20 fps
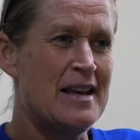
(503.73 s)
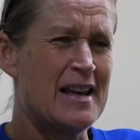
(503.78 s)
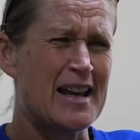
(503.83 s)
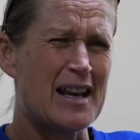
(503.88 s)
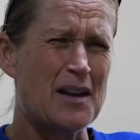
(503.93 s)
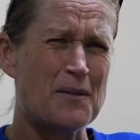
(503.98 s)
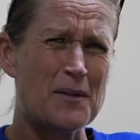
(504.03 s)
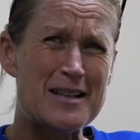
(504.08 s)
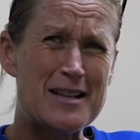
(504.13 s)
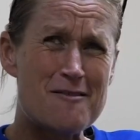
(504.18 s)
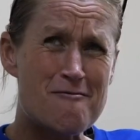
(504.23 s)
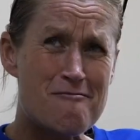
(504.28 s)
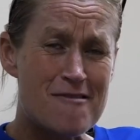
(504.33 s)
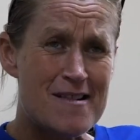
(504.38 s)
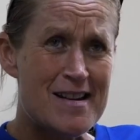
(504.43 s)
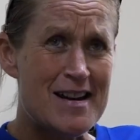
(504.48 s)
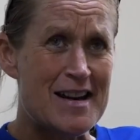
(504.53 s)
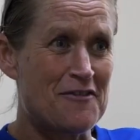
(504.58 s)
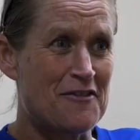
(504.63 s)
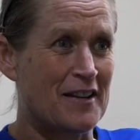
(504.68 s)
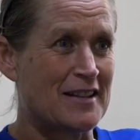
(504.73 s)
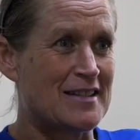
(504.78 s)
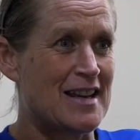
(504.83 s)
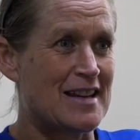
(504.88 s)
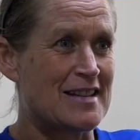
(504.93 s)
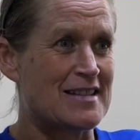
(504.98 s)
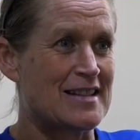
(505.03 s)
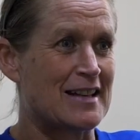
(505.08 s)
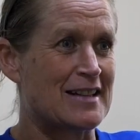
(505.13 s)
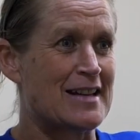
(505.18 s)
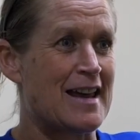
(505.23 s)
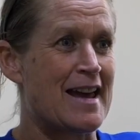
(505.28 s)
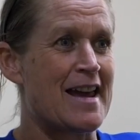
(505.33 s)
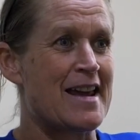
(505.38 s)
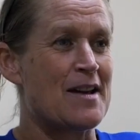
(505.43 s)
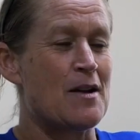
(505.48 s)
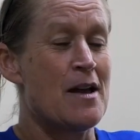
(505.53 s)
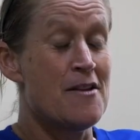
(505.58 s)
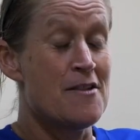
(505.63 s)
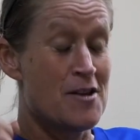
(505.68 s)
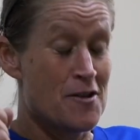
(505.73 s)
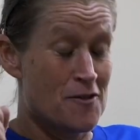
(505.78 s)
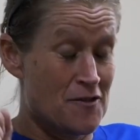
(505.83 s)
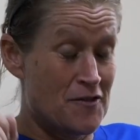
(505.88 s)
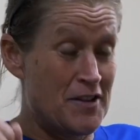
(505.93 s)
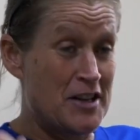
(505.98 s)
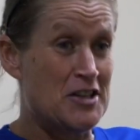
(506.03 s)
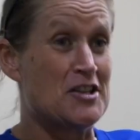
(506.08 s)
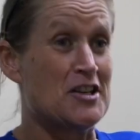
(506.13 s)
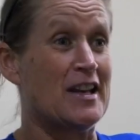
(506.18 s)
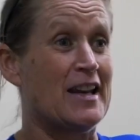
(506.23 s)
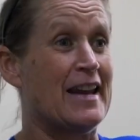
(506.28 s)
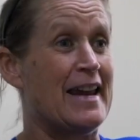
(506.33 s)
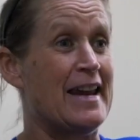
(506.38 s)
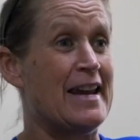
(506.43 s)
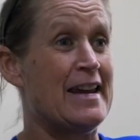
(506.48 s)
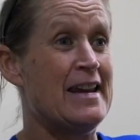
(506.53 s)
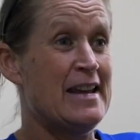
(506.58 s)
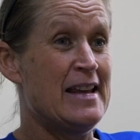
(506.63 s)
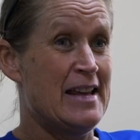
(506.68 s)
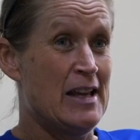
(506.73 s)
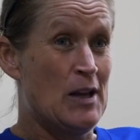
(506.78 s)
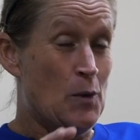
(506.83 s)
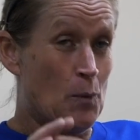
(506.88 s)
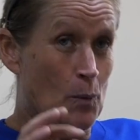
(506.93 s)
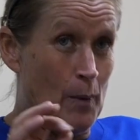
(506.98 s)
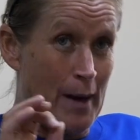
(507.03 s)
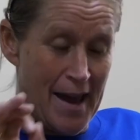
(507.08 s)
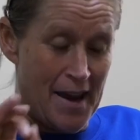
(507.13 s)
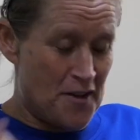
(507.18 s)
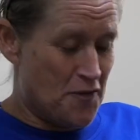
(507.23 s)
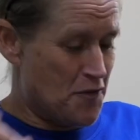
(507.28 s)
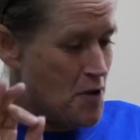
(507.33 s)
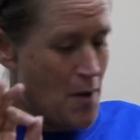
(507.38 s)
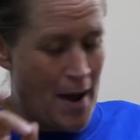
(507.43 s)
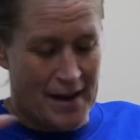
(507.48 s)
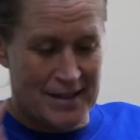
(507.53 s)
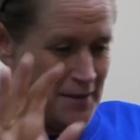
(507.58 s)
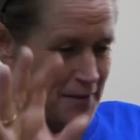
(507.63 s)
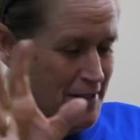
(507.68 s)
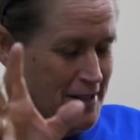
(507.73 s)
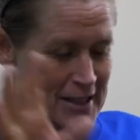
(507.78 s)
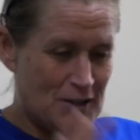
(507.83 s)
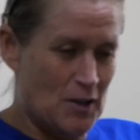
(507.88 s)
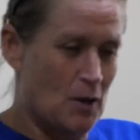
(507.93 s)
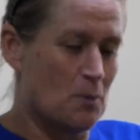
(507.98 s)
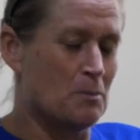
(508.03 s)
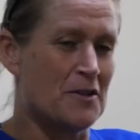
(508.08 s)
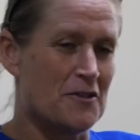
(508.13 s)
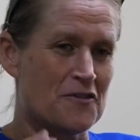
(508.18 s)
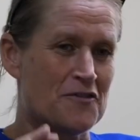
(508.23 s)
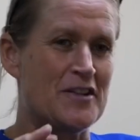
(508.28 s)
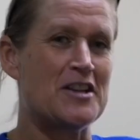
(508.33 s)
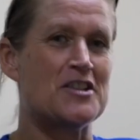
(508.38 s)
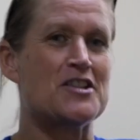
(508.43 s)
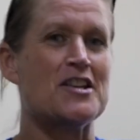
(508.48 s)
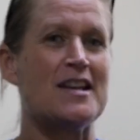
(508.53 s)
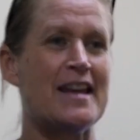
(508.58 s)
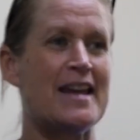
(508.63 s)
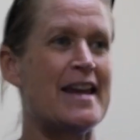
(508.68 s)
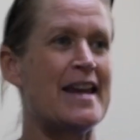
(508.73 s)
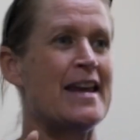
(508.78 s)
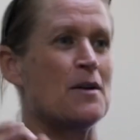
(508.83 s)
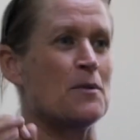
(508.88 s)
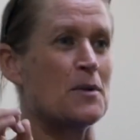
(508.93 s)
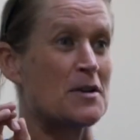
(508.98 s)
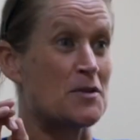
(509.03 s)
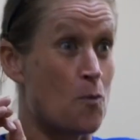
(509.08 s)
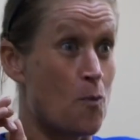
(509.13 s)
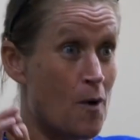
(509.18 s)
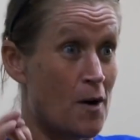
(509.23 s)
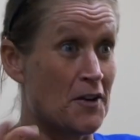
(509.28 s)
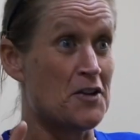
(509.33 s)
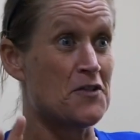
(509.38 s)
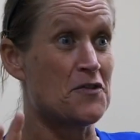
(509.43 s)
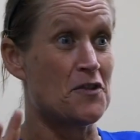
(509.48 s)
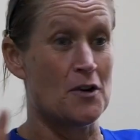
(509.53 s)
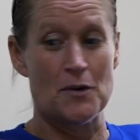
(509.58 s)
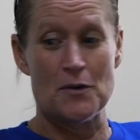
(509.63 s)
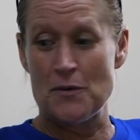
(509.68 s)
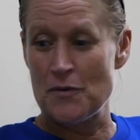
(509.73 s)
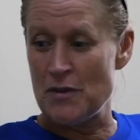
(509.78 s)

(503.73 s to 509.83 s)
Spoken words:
And it was a really fantastic day. Mm. Visually, we had a few activities on, but visually it was wonderful.